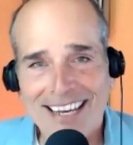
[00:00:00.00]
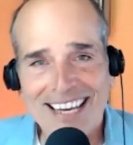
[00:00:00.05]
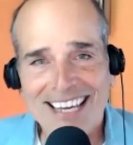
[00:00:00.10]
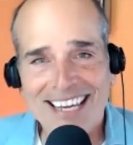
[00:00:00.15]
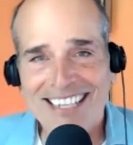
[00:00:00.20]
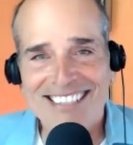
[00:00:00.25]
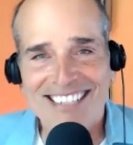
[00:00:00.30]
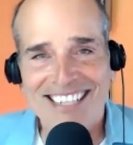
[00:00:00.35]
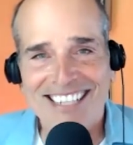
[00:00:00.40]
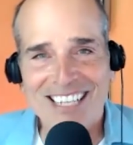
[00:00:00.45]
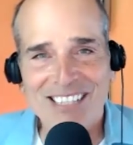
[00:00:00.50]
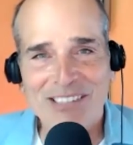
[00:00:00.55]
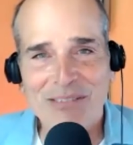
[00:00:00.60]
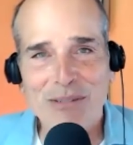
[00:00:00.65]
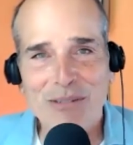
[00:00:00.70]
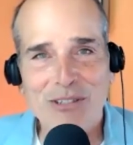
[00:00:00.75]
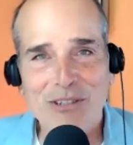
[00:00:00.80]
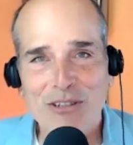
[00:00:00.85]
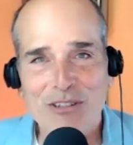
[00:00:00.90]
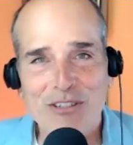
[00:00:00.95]
they had a
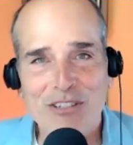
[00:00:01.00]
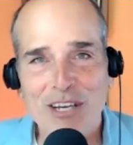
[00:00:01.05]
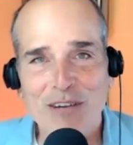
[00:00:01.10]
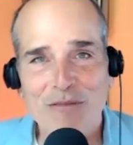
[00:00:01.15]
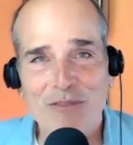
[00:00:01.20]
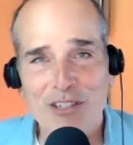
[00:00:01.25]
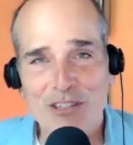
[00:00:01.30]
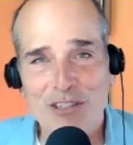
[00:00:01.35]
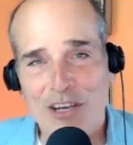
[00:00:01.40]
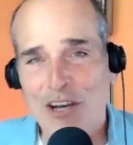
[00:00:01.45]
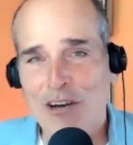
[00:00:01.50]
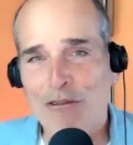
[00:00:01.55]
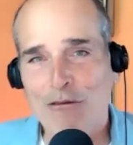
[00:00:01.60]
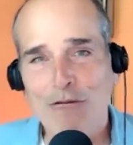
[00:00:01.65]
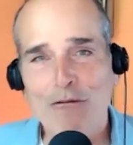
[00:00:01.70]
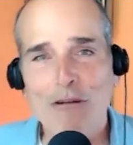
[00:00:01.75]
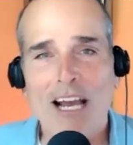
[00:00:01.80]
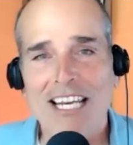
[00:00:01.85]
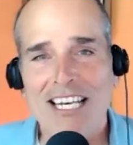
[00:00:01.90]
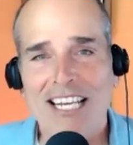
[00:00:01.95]
chance with Josephus
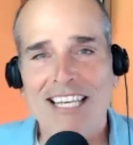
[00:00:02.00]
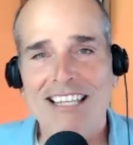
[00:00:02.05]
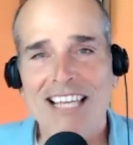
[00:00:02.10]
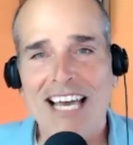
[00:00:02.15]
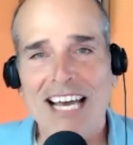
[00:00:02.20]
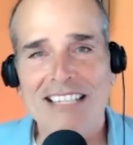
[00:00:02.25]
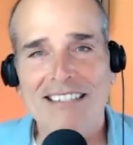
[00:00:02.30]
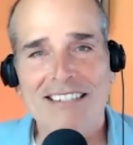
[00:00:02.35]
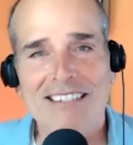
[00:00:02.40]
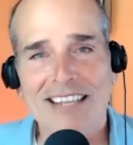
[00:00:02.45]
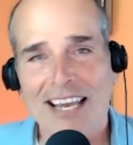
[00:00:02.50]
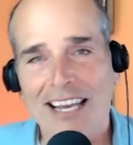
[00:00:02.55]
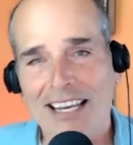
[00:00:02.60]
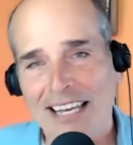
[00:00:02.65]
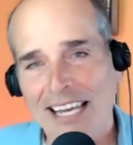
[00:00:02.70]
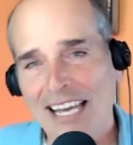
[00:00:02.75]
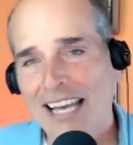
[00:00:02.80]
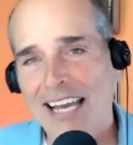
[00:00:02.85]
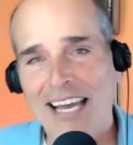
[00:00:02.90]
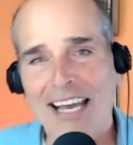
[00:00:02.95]
writing that and
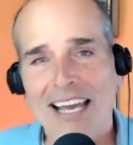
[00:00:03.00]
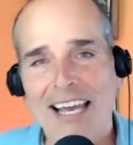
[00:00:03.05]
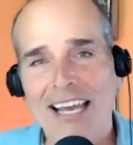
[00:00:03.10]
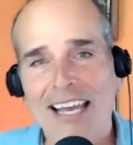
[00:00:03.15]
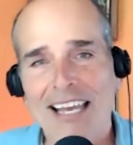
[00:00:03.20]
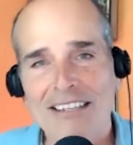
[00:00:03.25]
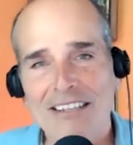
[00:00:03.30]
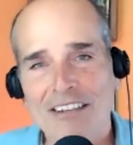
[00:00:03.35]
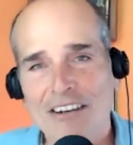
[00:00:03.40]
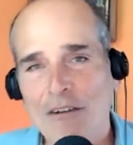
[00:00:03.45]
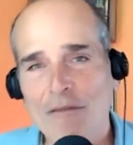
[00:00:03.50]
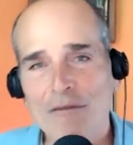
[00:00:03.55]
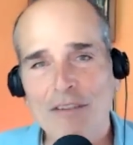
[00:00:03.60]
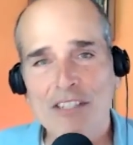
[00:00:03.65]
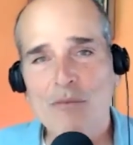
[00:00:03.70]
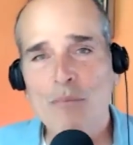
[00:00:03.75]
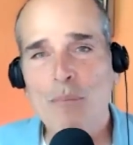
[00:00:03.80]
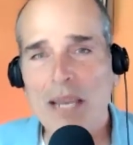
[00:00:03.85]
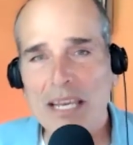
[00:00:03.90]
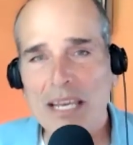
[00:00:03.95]
saying, hey, you know,
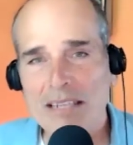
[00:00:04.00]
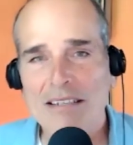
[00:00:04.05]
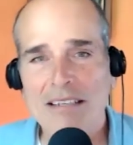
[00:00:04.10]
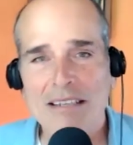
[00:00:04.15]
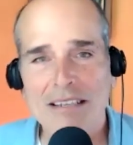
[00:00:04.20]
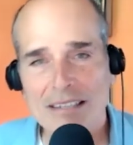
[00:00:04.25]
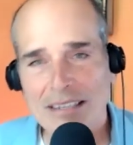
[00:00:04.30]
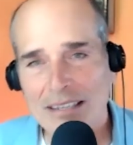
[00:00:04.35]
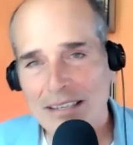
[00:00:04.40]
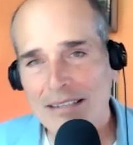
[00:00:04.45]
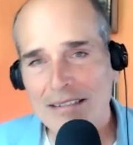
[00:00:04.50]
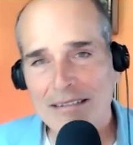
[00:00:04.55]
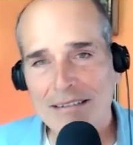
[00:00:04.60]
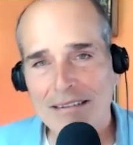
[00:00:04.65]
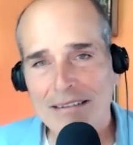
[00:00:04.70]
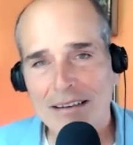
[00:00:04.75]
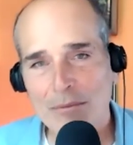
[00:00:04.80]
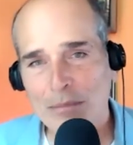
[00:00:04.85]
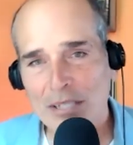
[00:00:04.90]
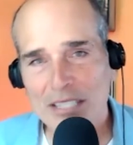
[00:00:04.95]
Vespasian
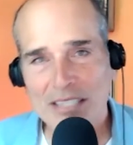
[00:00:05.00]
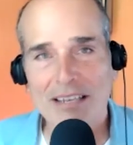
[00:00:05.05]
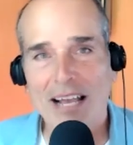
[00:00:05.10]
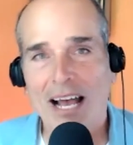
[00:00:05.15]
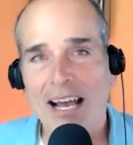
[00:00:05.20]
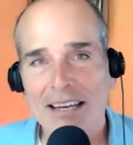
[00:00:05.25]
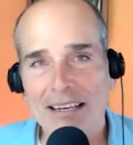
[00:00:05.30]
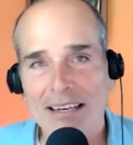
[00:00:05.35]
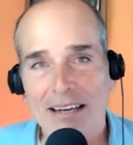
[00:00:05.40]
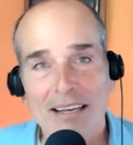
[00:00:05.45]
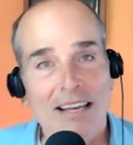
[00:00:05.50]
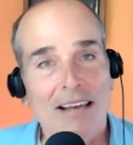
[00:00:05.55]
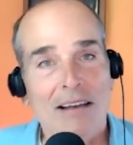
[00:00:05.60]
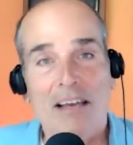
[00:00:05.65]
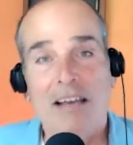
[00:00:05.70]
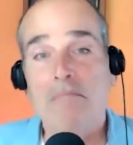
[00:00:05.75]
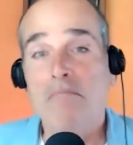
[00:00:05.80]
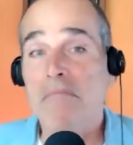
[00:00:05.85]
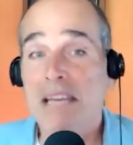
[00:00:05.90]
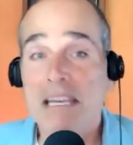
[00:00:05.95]
is the Messiah.
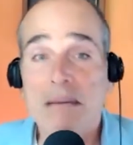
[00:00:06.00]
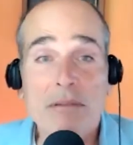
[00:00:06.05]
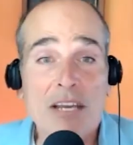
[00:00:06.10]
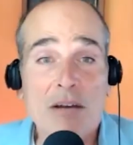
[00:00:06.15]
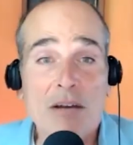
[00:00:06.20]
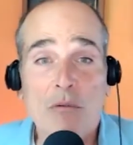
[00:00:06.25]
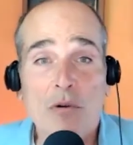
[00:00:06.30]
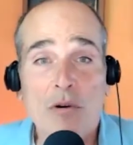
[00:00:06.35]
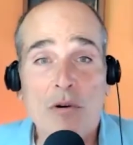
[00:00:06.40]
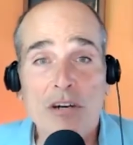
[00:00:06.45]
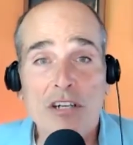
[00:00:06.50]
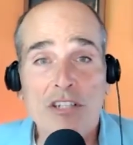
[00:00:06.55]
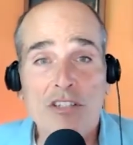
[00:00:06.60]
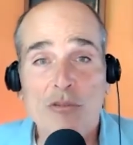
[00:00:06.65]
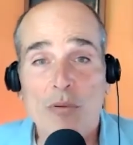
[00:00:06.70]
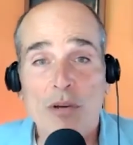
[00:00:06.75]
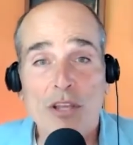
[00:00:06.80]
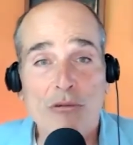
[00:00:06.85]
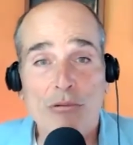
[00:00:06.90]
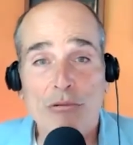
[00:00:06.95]
Maybe it
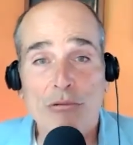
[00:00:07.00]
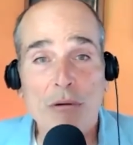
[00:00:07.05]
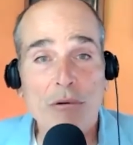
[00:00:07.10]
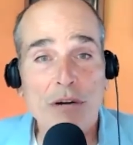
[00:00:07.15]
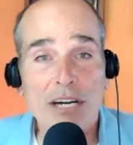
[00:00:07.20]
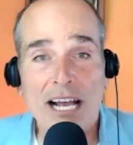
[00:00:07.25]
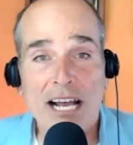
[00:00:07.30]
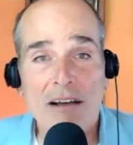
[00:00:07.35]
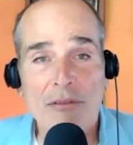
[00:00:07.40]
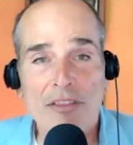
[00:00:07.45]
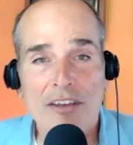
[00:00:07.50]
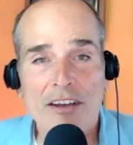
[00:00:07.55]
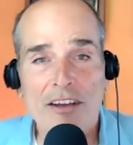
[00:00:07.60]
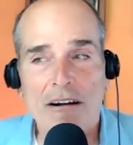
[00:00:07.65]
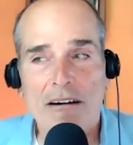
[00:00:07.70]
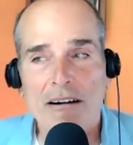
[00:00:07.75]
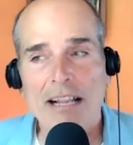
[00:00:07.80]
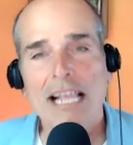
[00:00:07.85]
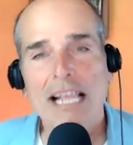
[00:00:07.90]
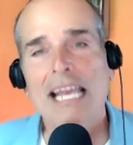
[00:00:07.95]
works. We throw it out
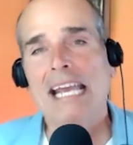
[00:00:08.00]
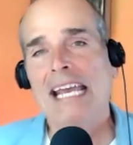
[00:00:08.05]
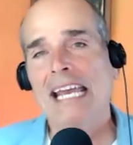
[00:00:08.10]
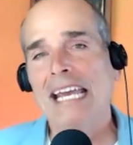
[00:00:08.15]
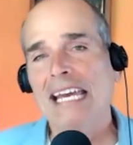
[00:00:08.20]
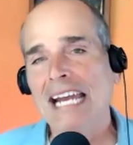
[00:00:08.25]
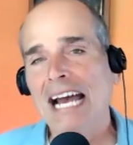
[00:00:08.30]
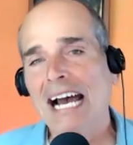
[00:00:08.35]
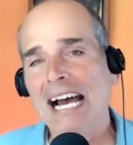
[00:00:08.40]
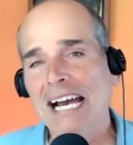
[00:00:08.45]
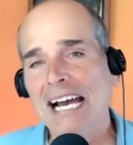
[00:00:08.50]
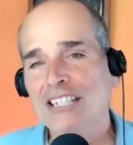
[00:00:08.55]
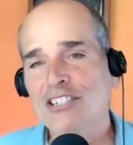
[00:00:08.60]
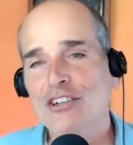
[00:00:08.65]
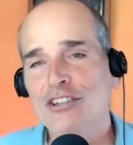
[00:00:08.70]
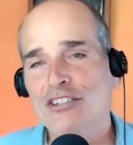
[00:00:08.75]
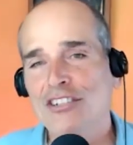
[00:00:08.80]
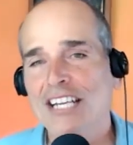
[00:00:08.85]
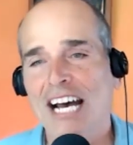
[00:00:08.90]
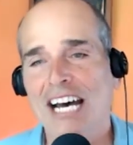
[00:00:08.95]
there. And I
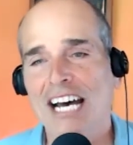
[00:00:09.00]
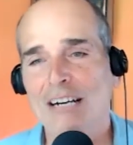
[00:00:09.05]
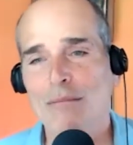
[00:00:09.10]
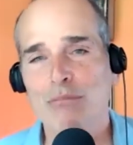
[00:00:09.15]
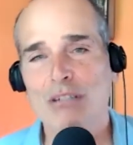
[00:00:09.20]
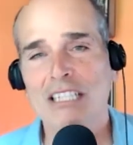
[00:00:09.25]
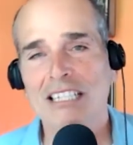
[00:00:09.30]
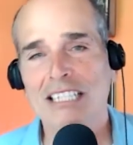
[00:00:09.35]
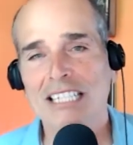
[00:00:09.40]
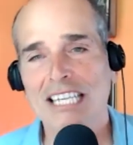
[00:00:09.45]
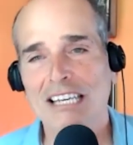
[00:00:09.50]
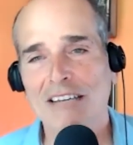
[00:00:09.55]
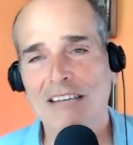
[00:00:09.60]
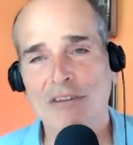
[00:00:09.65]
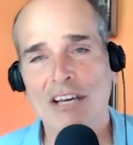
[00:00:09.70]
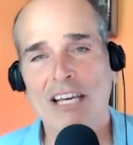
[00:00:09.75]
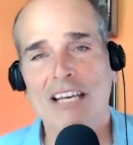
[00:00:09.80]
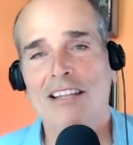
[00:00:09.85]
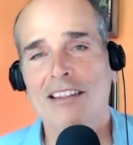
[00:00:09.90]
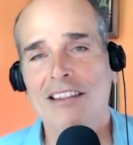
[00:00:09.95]
just got to
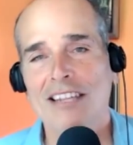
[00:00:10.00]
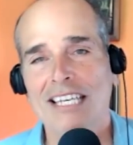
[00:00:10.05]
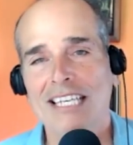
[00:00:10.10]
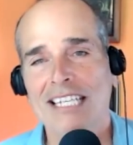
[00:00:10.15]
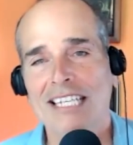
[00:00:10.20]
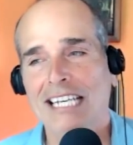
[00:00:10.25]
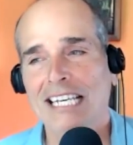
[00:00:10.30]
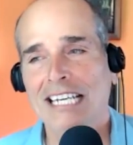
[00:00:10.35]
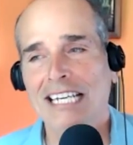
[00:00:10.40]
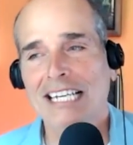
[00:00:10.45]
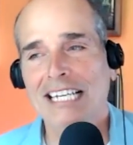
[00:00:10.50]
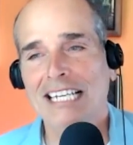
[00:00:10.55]
believe that